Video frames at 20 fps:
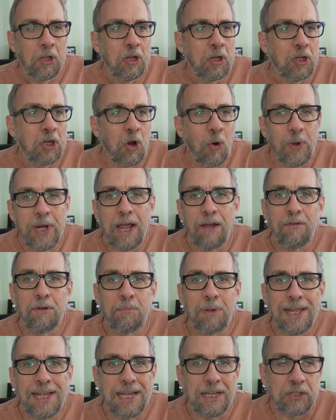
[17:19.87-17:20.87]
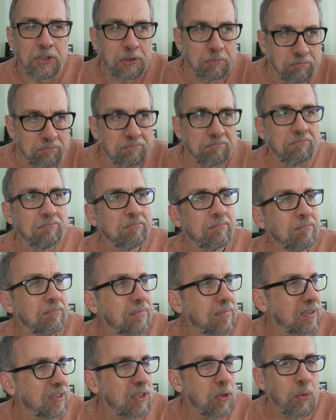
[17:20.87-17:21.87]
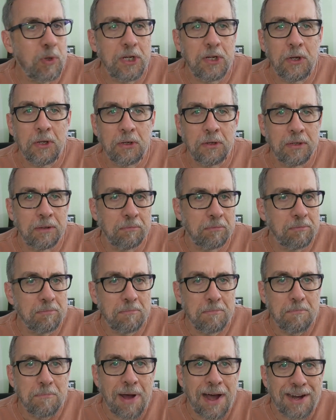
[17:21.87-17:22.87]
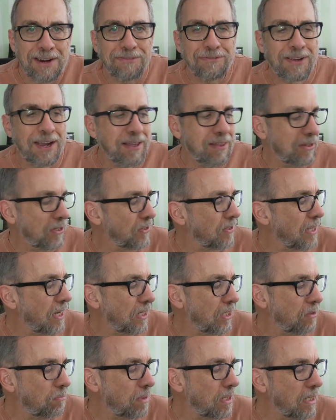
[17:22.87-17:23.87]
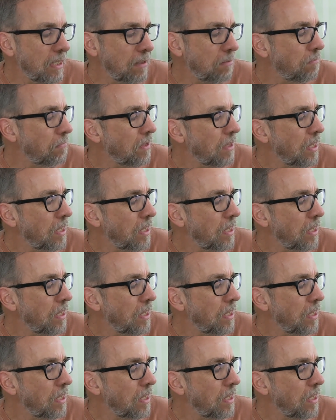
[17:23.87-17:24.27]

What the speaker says: Go and have a blast. See what you can modify this thing to be.